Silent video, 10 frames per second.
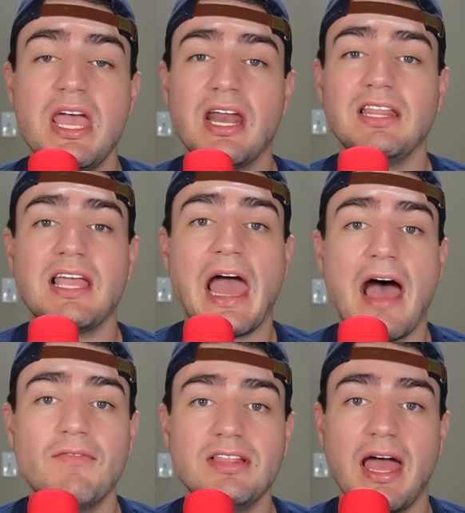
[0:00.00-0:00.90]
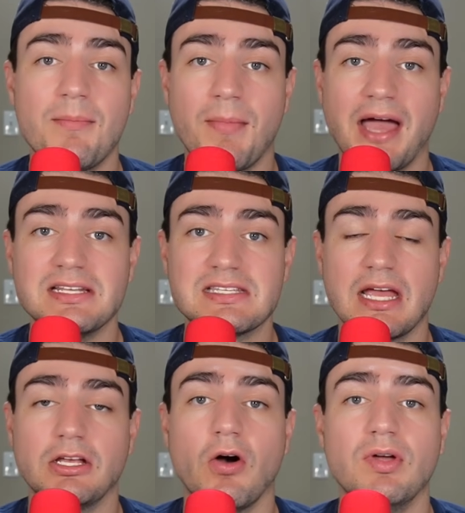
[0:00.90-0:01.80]
and I think having that
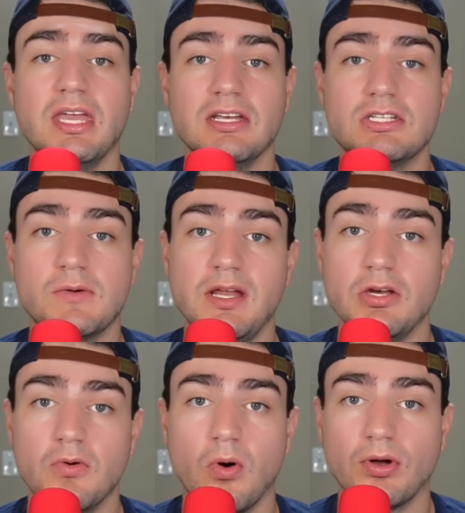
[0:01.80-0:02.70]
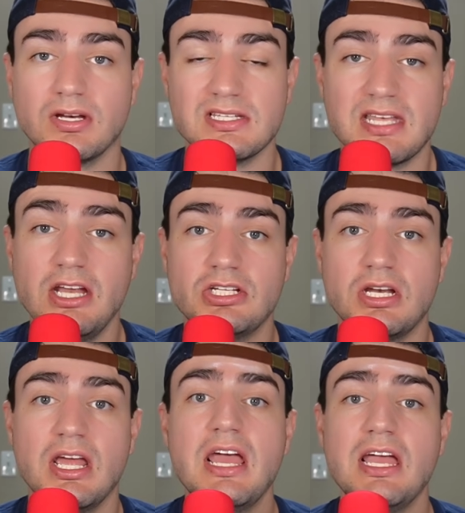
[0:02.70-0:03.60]
mindset going into a new organization